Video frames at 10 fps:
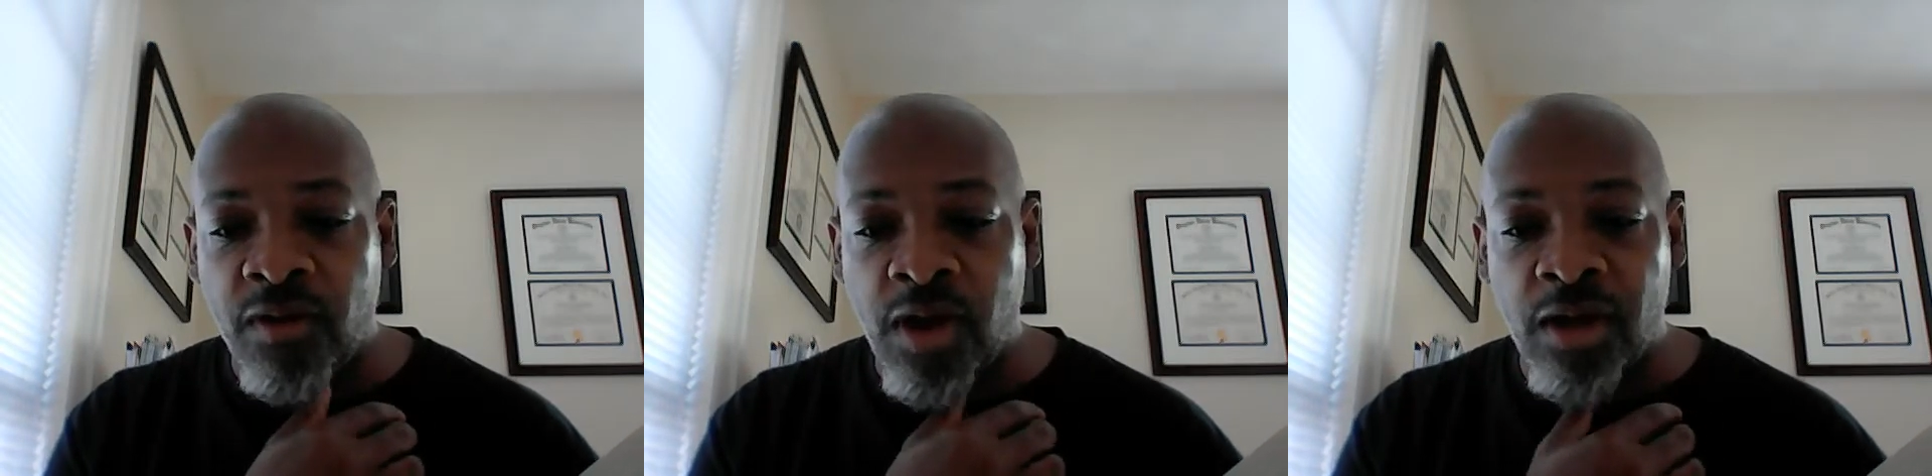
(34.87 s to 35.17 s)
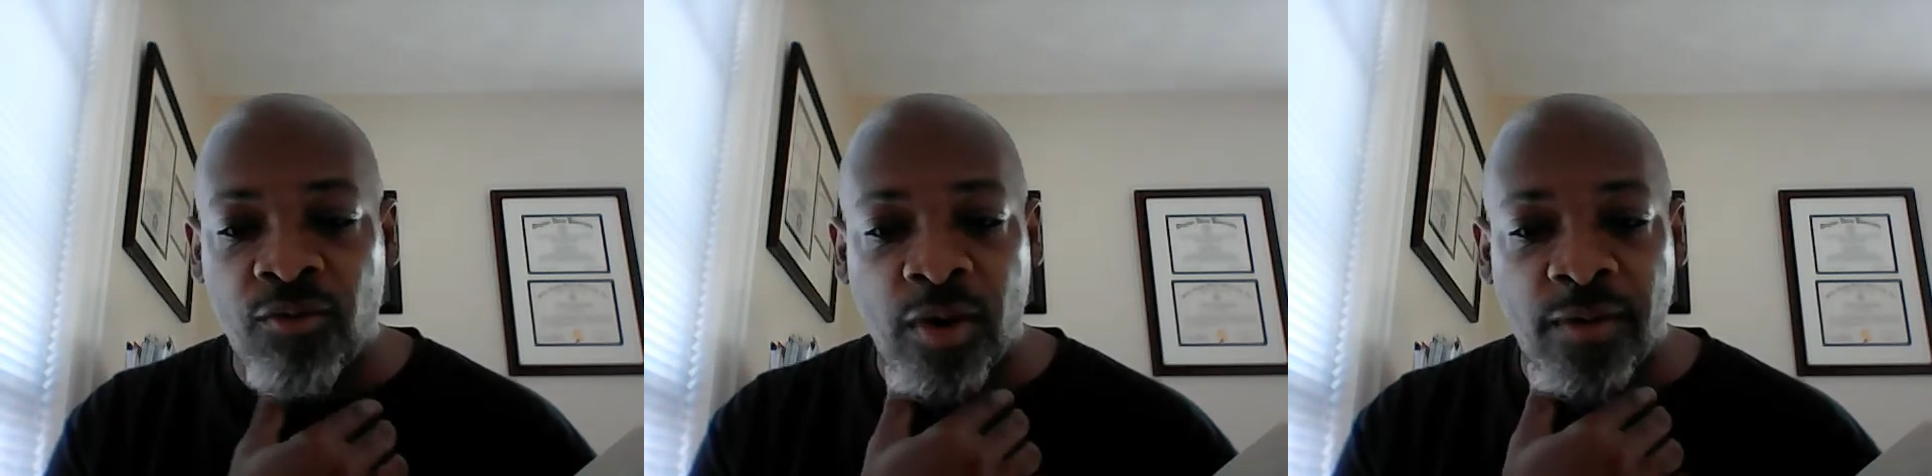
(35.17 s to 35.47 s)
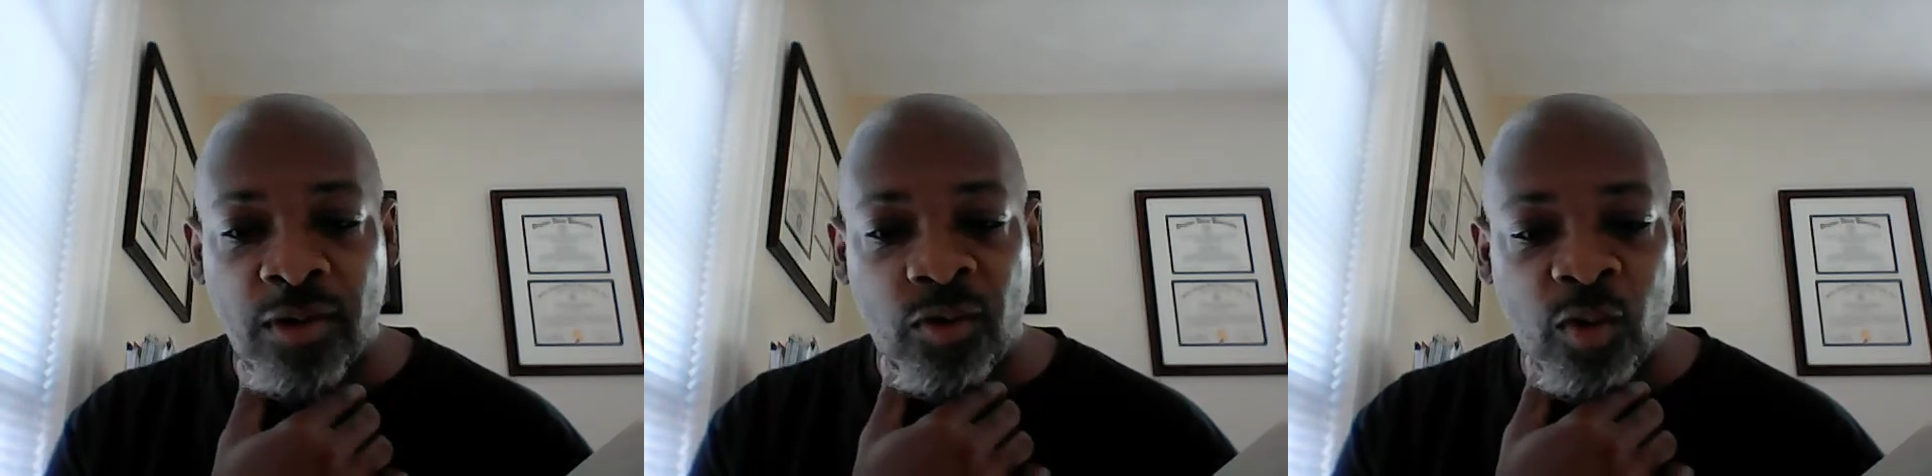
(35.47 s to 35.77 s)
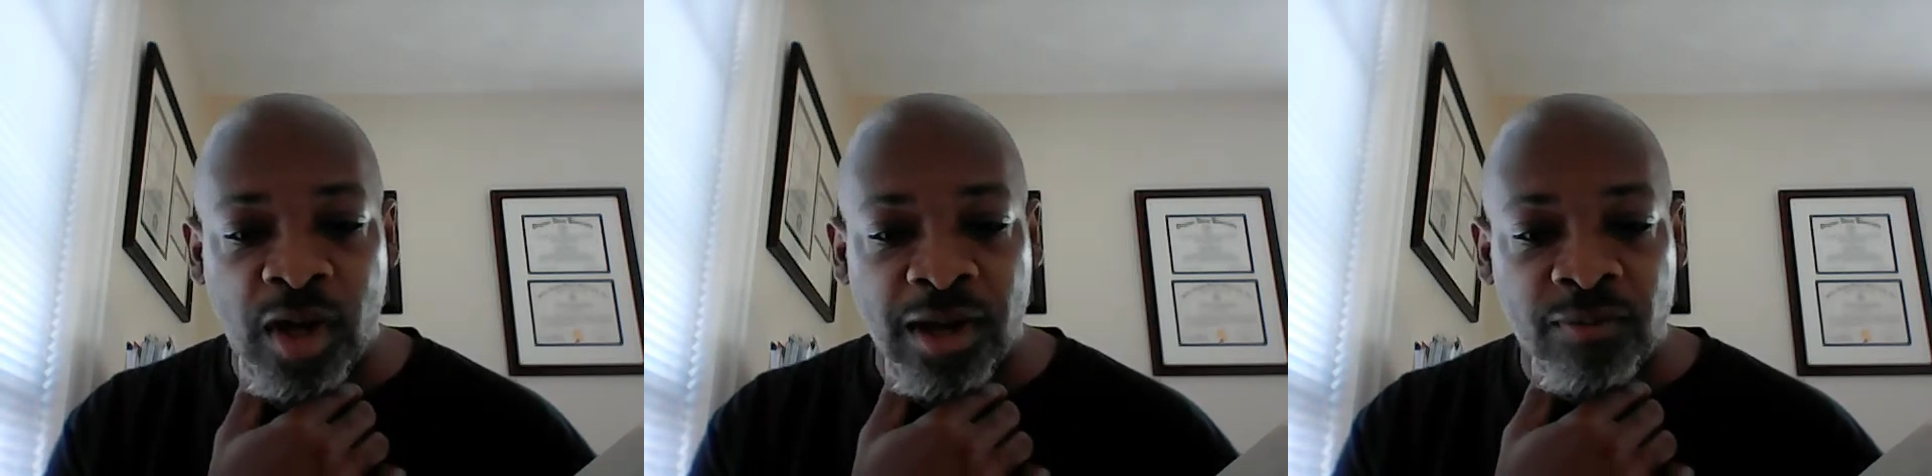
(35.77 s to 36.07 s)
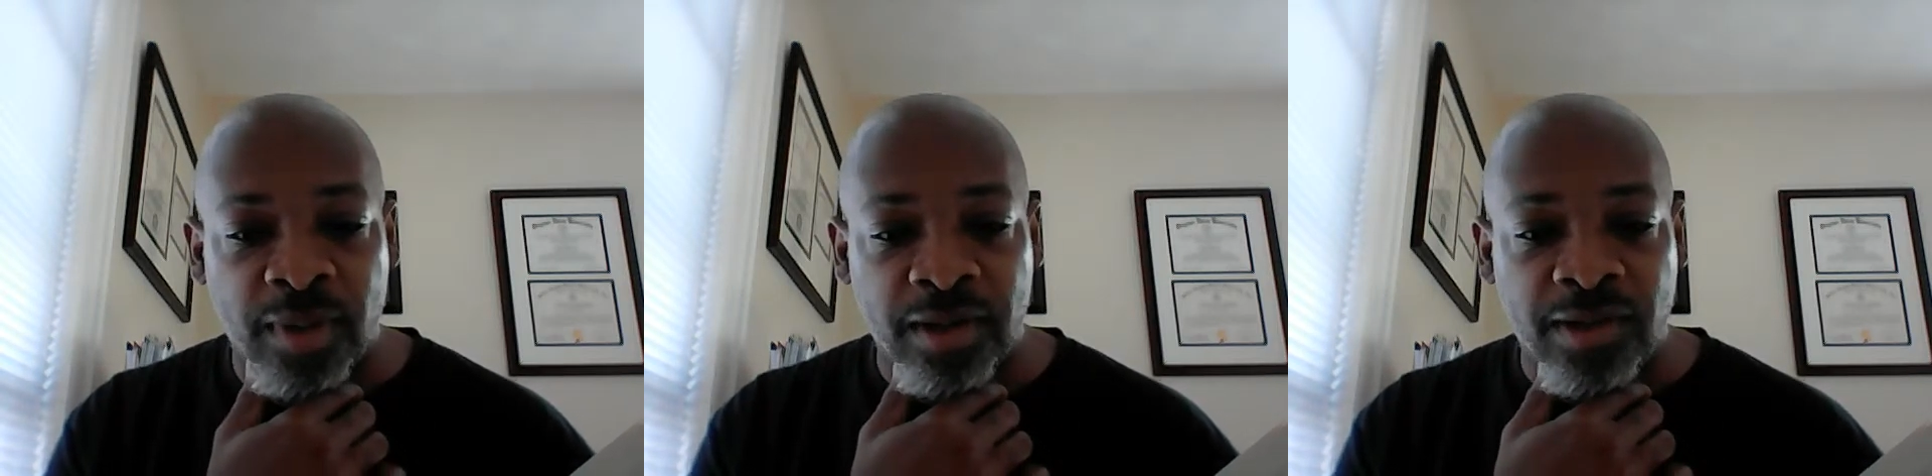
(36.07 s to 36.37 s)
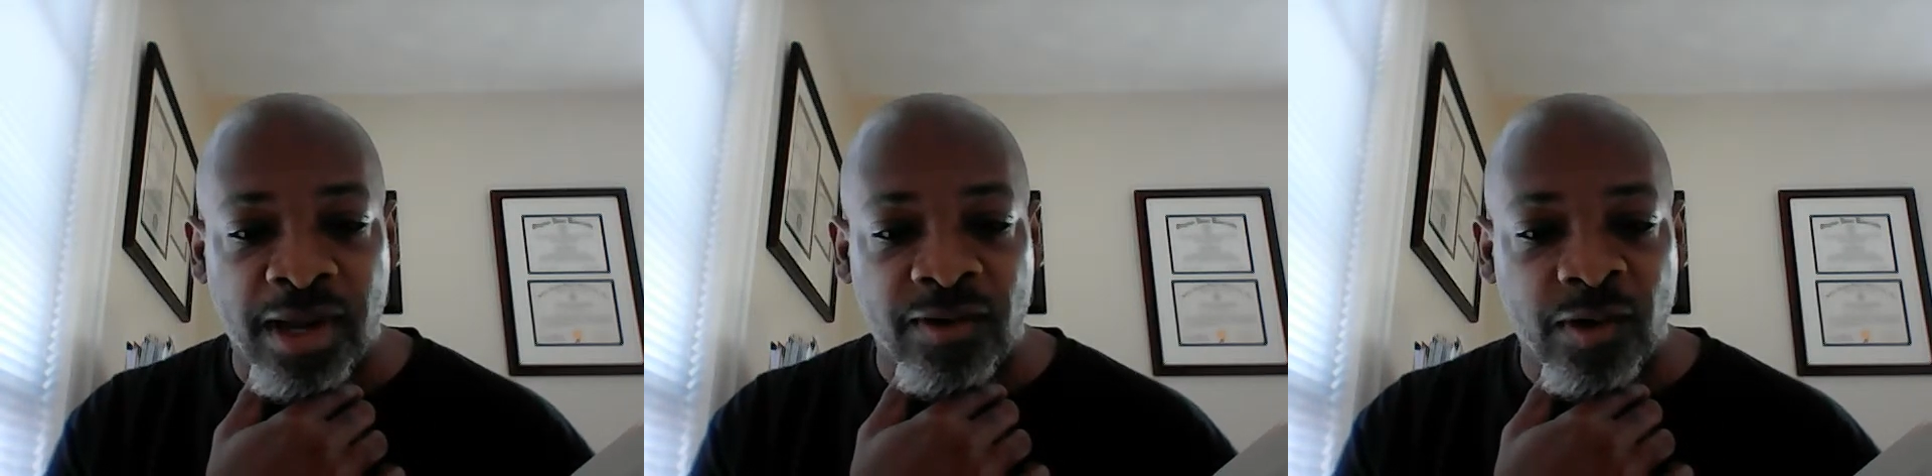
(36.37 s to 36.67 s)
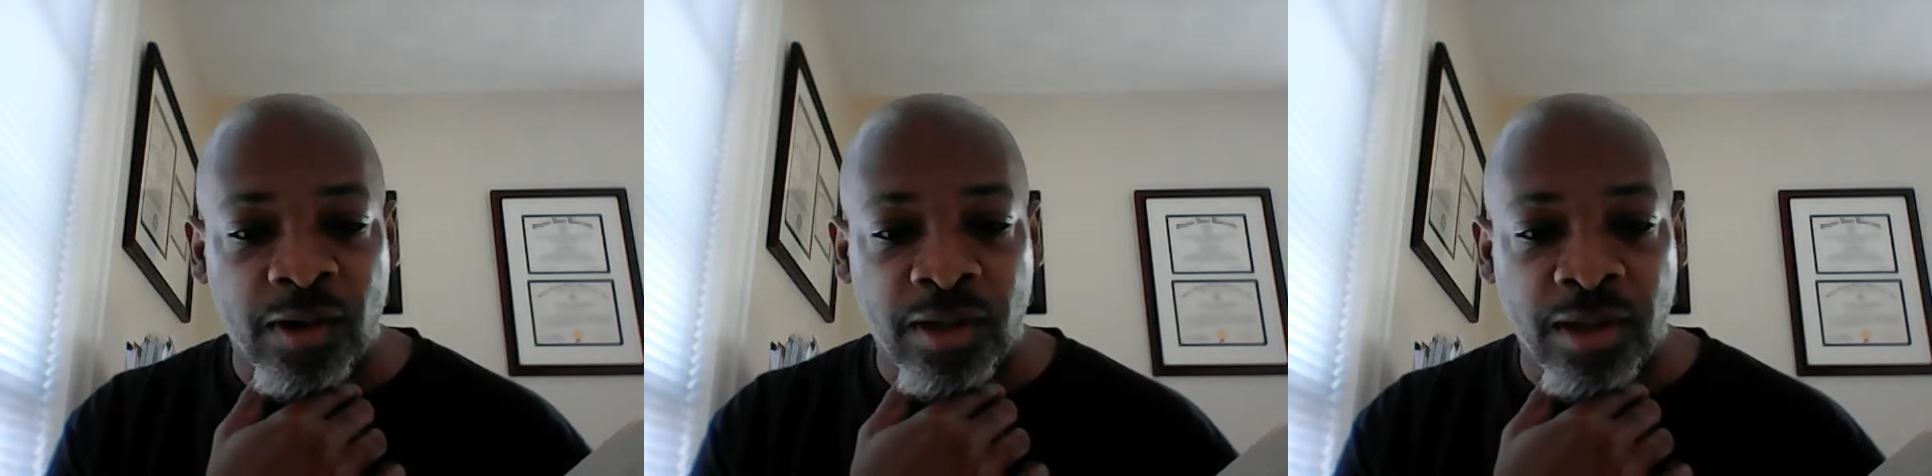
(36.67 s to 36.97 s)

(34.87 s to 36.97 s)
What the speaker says: contrary to expectation,